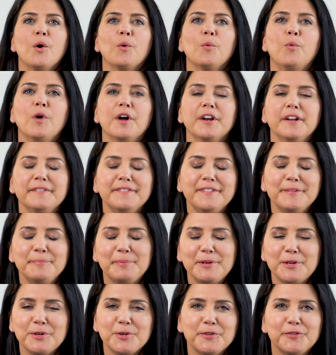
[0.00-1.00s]
One of the
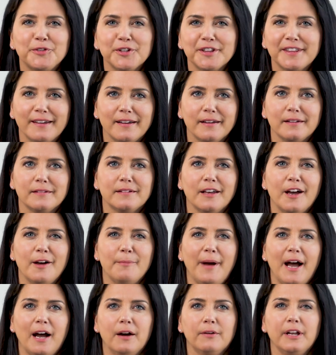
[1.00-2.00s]
beautiful things
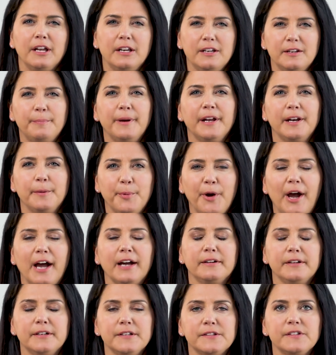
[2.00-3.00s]
about independent
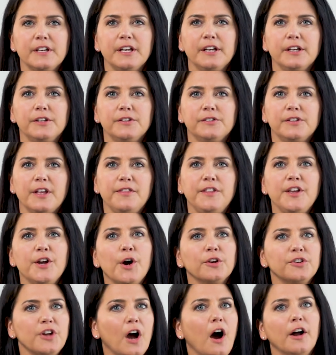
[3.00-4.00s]
practice is the
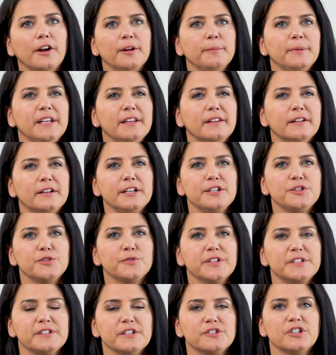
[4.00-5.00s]
autonomy that each
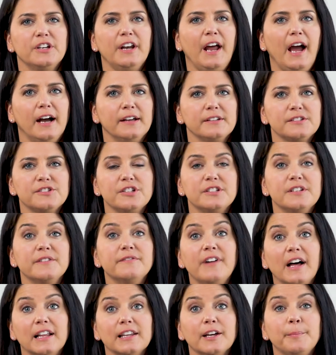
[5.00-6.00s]
physician has to
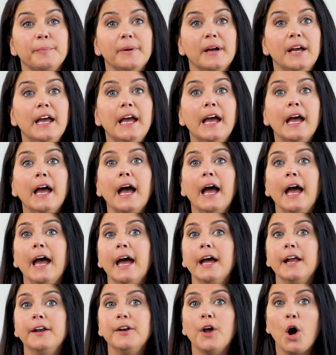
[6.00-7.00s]
develop
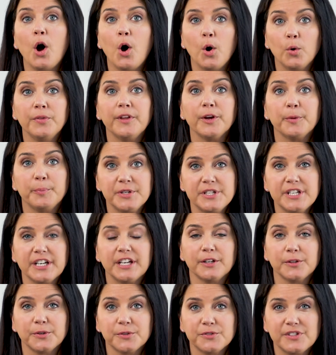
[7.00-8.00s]
and hone their
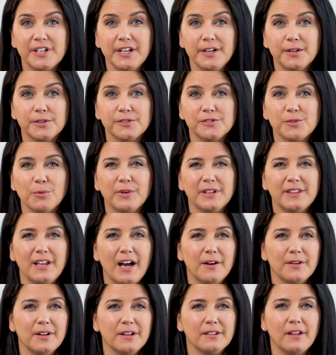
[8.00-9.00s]
particular skills
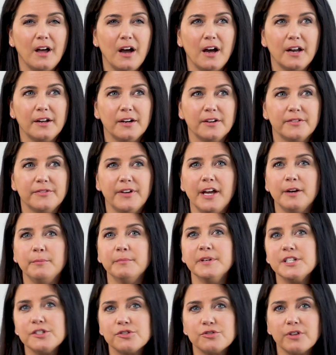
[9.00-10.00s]
without a lot of
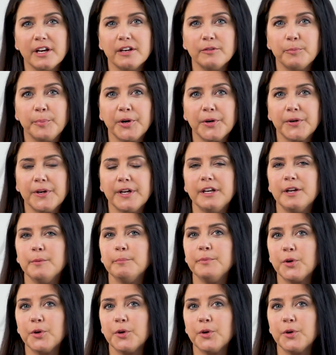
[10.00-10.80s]
administrative burden and